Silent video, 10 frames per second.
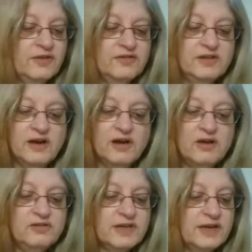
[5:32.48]
The
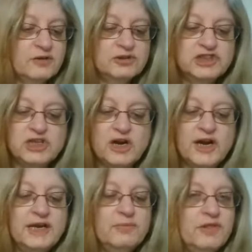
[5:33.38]
stars cannot
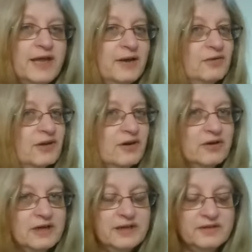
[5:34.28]
shine without
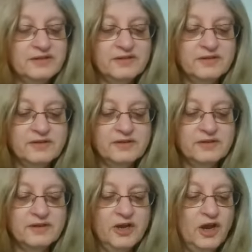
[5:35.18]
darkness.
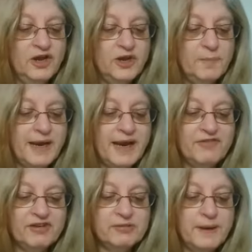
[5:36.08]
You may
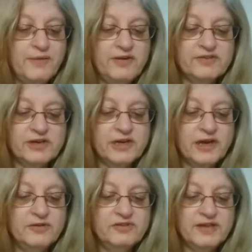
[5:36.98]
have experienced a
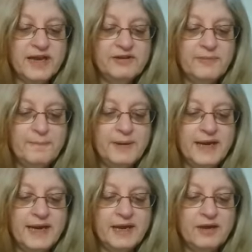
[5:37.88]
low state of
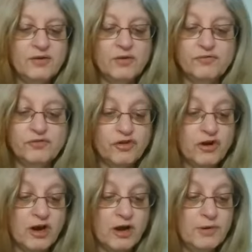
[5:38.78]
being, of
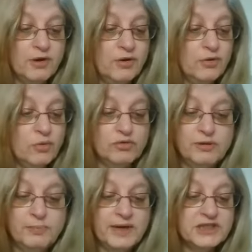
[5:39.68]
trauma or
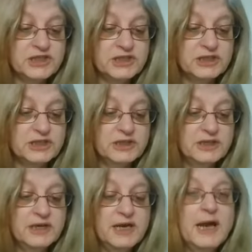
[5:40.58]
depression,
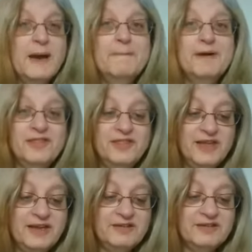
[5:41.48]
but
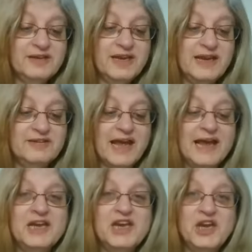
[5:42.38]
this is
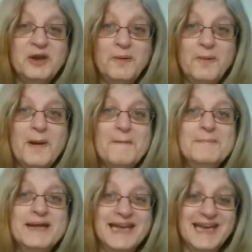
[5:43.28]
a new
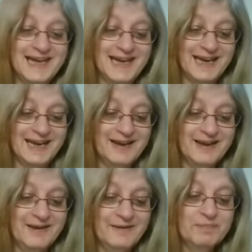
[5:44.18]
beginning.
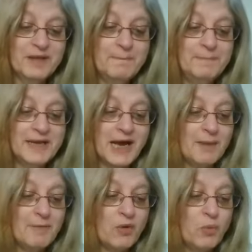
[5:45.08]

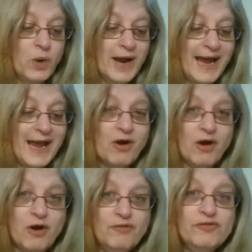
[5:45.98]
Become aware
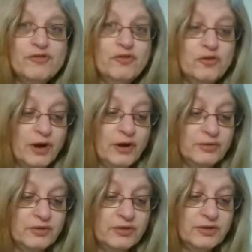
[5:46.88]
of
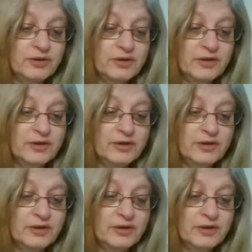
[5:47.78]
growth.